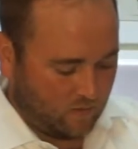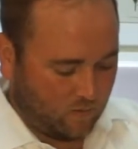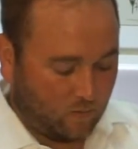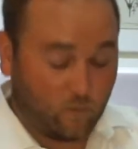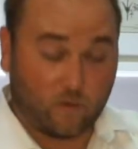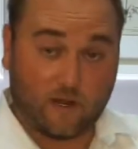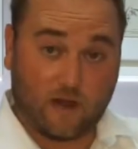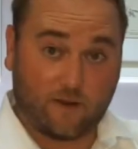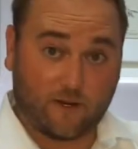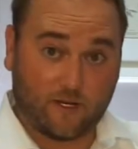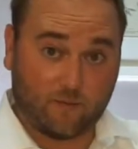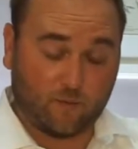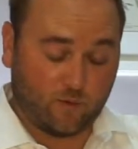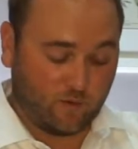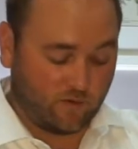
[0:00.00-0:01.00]
We're now going to
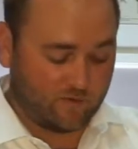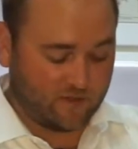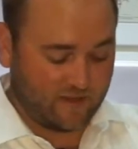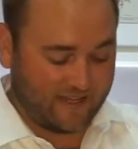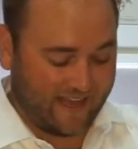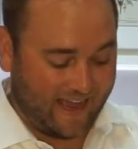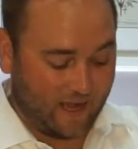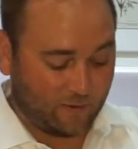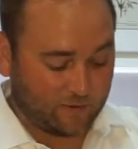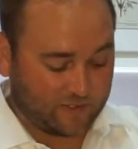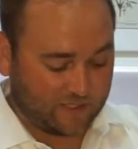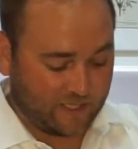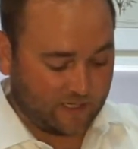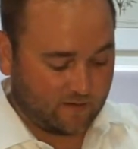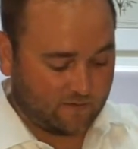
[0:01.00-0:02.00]
move to the
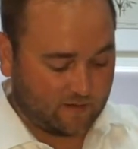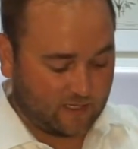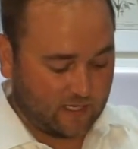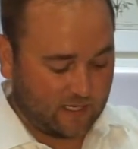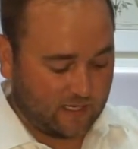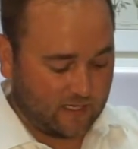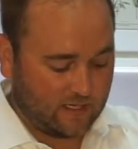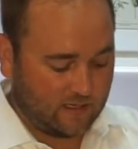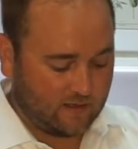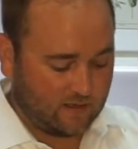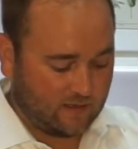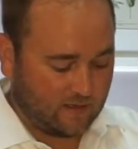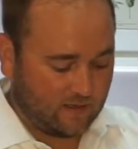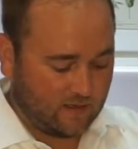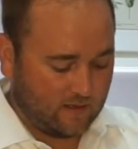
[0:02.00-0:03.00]
outside of the knee,
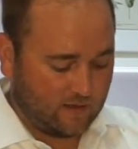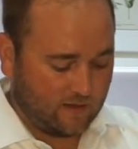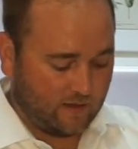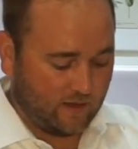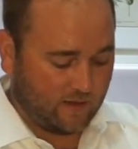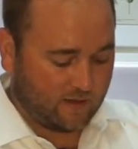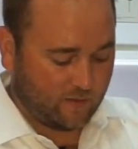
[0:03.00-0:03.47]
the other